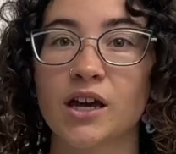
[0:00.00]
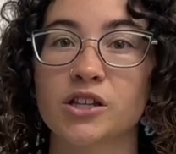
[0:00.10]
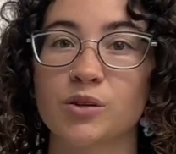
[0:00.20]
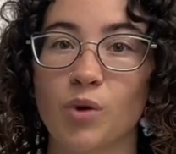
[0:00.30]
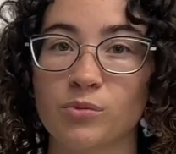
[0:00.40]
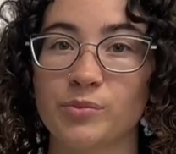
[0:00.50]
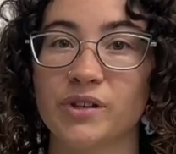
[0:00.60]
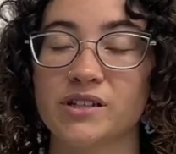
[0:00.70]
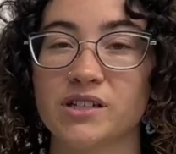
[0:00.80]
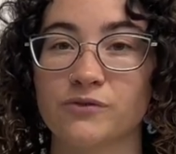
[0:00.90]
The
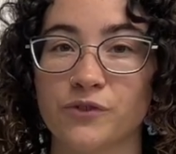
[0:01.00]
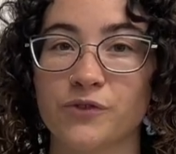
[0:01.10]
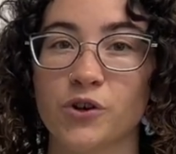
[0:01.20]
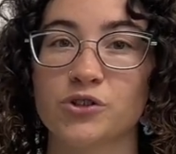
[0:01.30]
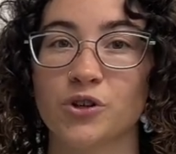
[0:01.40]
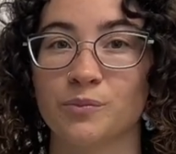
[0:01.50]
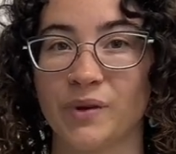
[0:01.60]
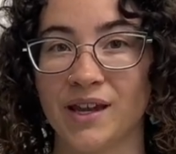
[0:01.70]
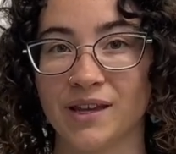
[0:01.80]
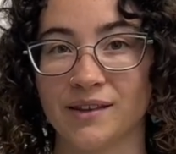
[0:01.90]
probability of a photon
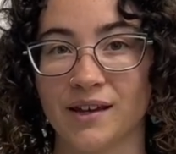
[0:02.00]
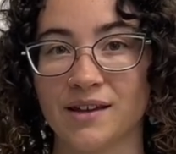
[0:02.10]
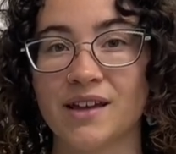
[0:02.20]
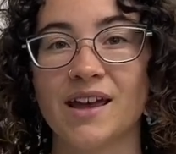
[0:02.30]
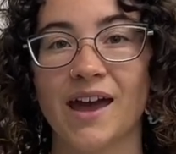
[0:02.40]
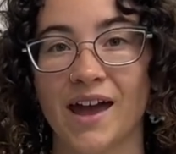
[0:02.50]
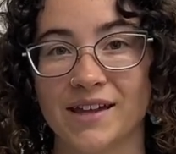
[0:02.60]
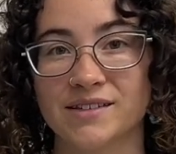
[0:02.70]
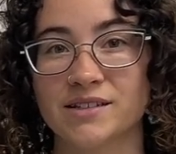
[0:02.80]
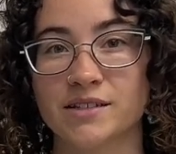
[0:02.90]
being there
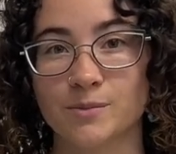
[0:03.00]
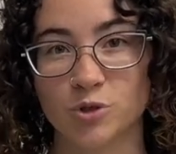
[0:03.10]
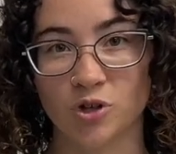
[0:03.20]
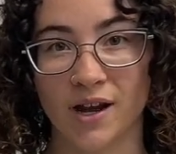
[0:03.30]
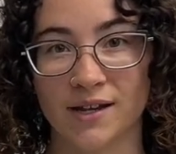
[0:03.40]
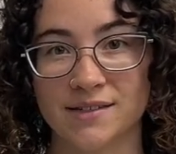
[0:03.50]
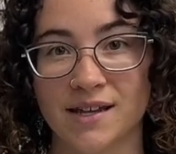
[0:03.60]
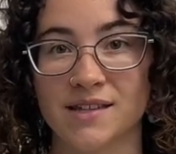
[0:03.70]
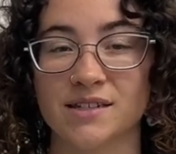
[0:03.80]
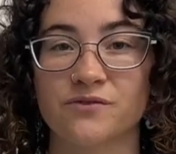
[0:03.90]
adds and subtracts
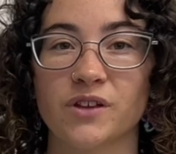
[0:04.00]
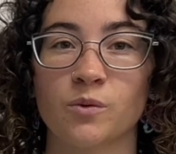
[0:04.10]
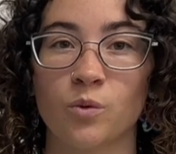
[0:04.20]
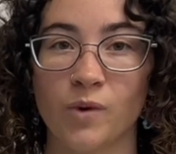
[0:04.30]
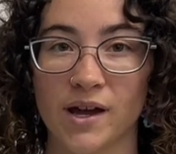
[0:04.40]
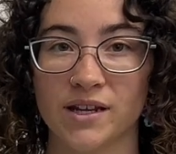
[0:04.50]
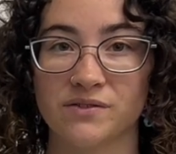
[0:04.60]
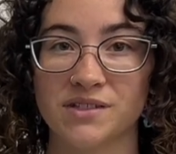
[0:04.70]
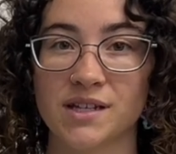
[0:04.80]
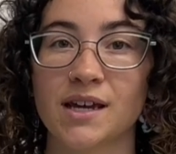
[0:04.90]
as if they were
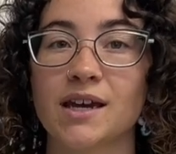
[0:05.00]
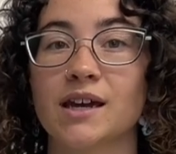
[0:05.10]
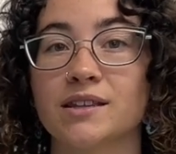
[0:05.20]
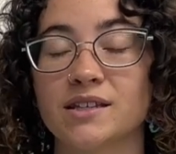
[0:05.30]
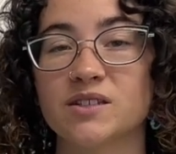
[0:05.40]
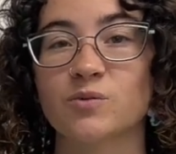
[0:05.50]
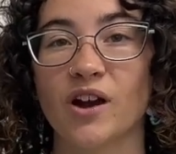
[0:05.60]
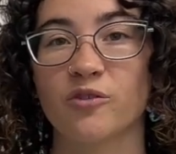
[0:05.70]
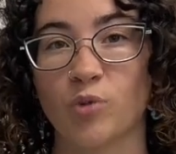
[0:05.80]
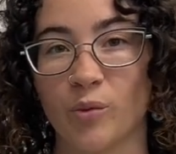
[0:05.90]
waves. This
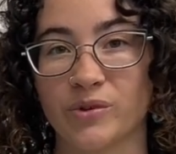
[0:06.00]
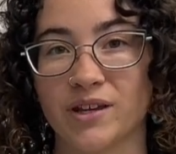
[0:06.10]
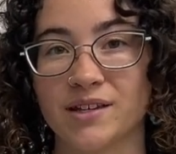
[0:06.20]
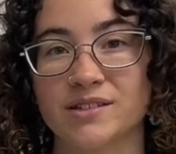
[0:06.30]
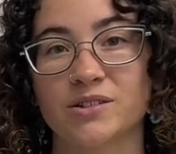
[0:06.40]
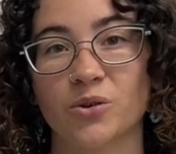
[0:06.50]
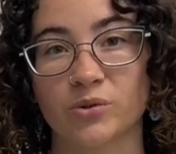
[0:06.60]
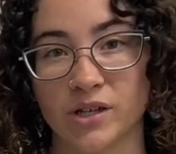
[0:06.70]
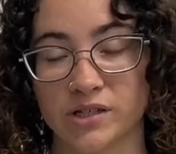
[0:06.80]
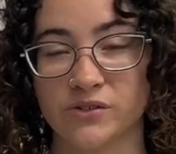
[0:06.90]
wave property is called
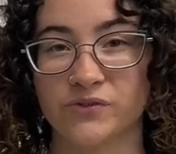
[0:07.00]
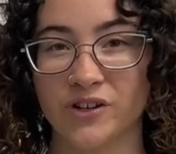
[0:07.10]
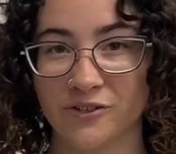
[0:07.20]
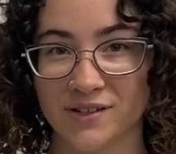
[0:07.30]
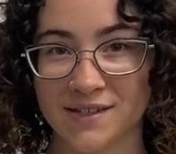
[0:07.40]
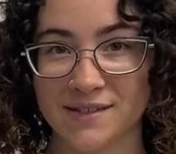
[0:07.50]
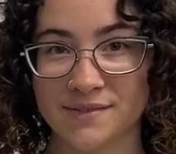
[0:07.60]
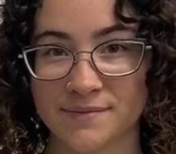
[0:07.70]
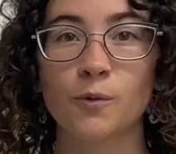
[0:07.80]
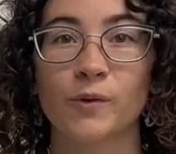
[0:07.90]
interference.
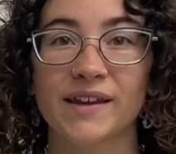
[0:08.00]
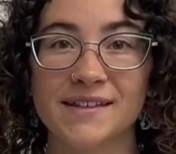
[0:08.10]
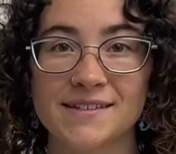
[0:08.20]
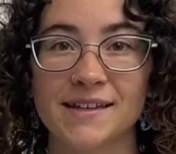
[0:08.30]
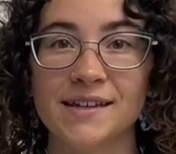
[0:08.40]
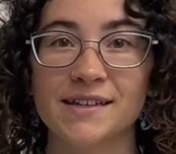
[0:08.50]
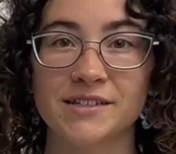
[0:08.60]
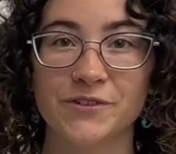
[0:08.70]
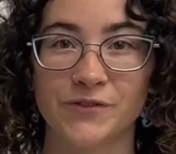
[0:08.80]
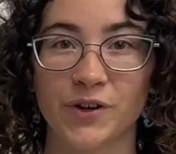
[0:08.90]
We can see
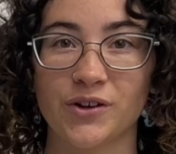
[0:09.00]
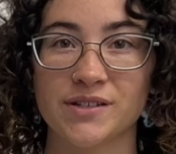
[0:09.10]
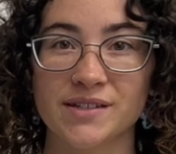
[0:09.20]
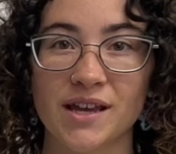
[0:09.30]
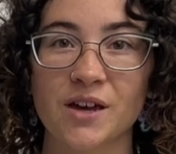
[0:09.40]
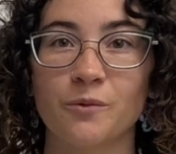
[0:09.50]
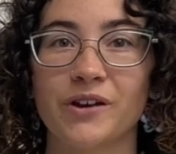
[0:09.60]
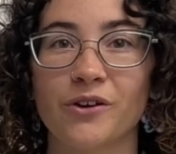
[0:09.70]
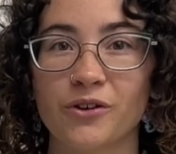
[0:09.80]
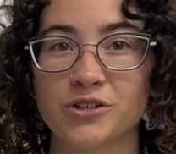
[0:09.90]
interference
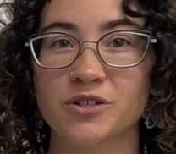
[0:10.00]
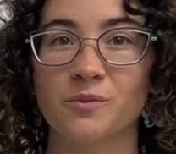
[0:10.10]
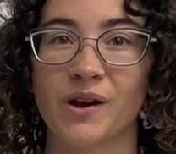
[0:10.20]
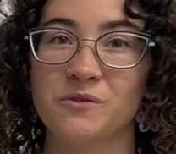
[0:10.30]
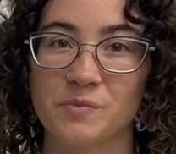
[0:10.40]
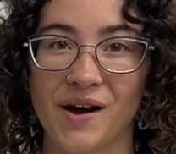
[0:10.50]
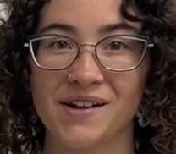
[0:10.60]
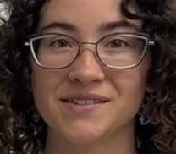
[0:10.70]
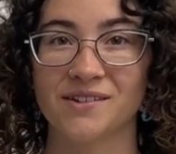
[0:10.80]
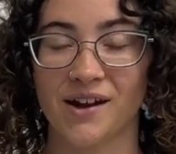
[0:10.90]
when ocean waves pass
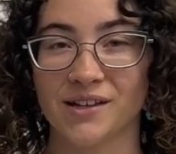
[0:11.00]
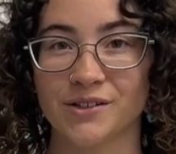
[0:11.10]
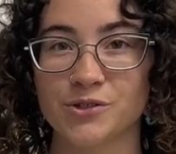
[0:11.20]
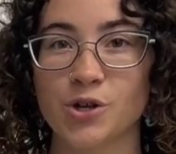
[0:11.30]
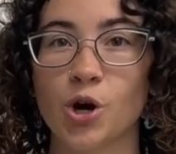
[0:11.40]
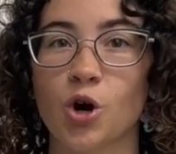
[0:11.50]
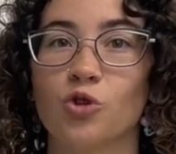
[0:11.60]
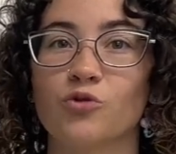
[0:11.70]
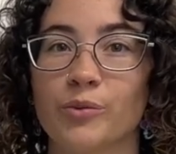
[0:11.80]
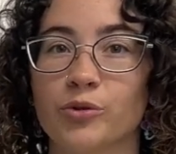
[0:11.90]
an island or
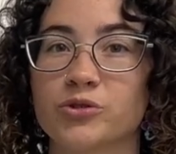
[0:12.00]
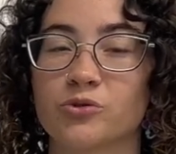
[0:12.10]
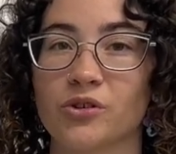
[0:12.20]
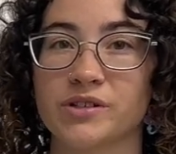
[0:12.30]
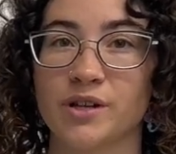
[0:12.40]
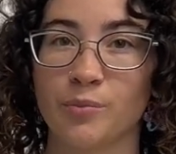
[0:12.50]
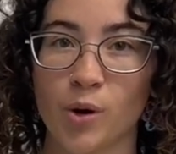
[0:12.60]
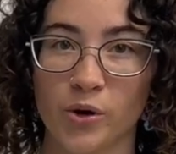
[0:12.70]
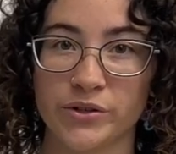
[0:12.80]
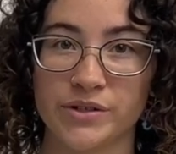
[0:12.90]
ripples cross in a
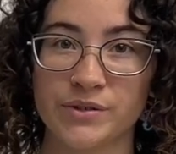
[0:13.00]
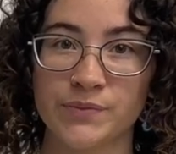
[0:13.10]
pond.